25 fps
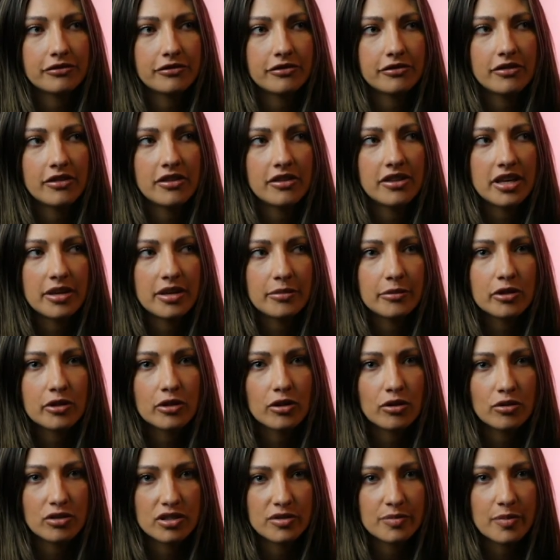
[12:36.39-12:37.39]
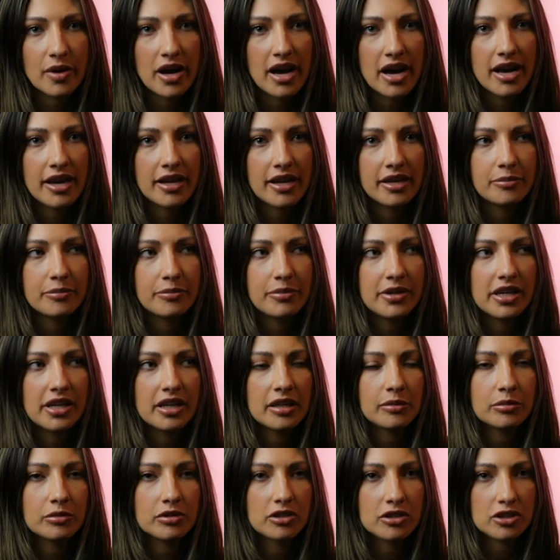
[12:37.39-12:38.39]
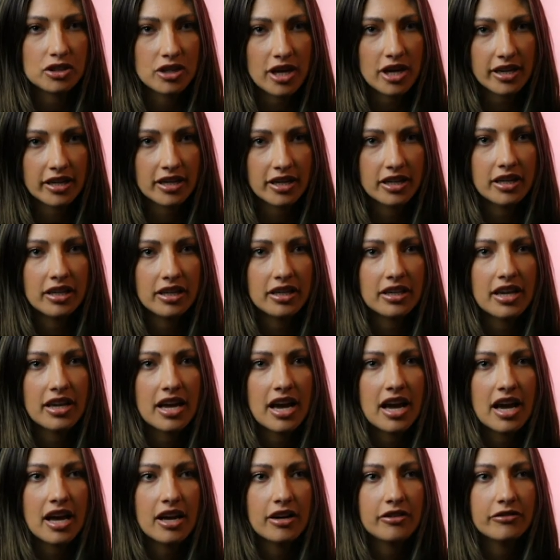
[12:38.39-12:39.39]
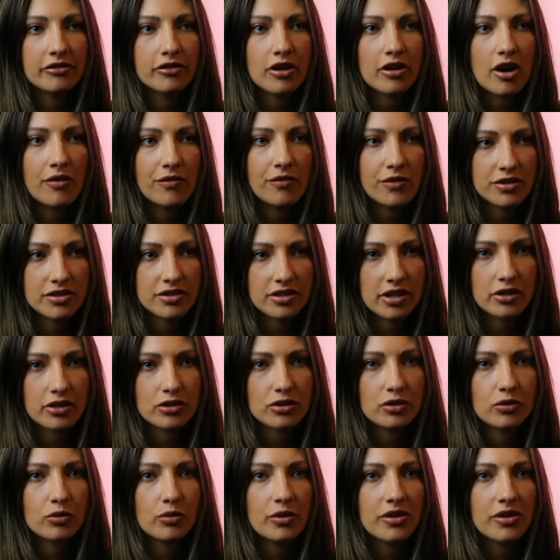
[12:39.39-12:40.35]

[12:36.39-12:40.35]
them close by, being able to check in and have conversation with